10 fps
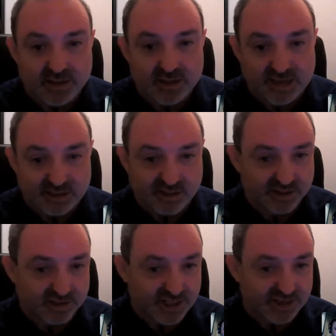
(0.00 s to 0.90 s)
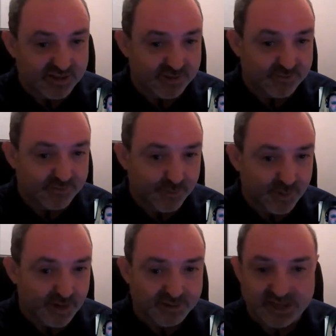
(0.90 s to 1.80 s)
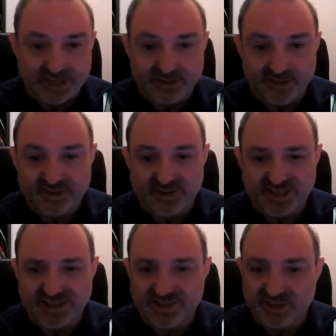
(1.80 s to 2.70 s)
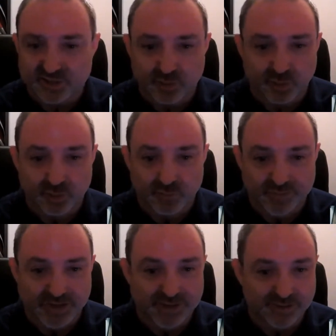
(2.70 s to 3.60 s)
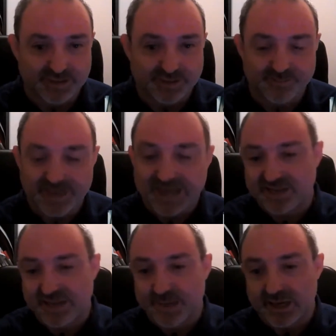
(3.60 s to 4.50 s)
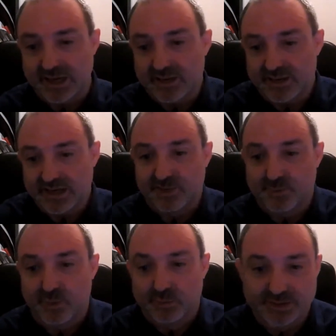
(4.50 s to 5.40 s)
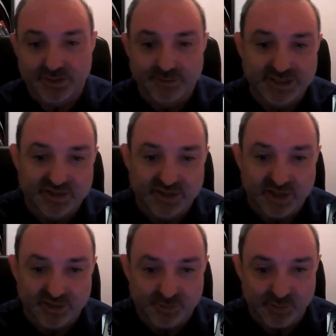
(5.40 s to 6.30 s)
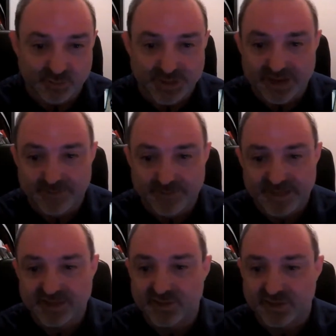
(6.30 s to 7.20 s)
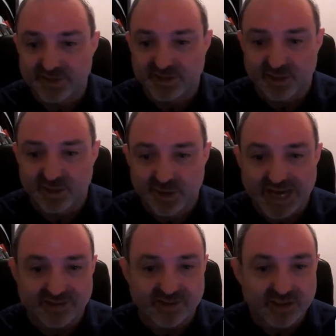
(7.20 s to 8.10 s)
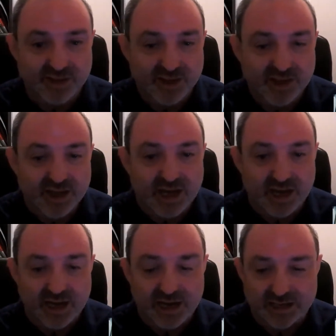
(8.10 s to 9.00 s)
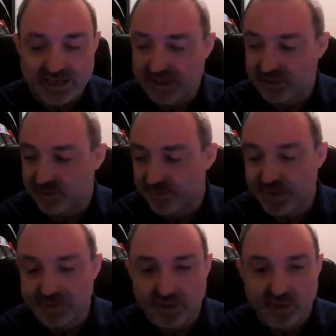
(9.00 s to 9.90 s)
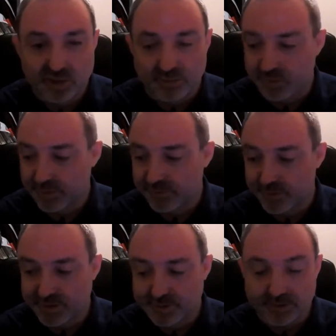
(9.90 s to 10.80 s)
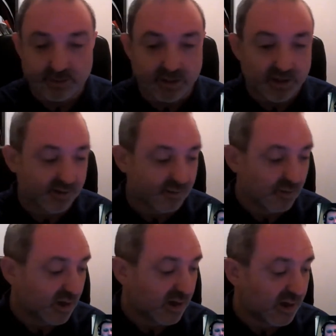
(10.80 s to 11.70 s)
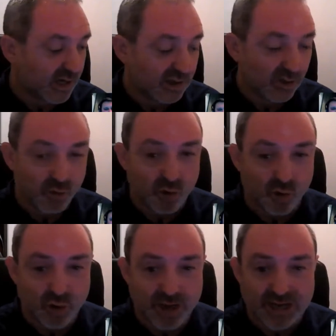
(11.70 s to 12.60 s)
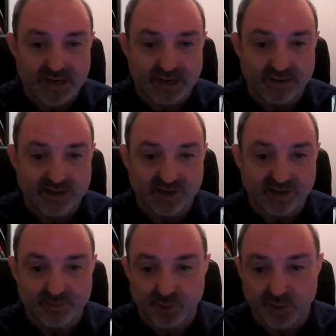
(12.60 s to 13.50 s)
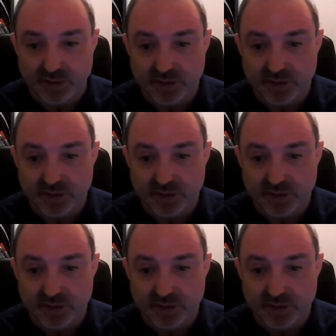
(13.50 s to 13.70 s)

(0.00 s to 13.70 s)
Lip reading: energized state, from my understanding of this. This is all very academic, things you probably don't need to know to brew beer. Interesting to look at. And you can find a lot more information about it either online or in the yeast book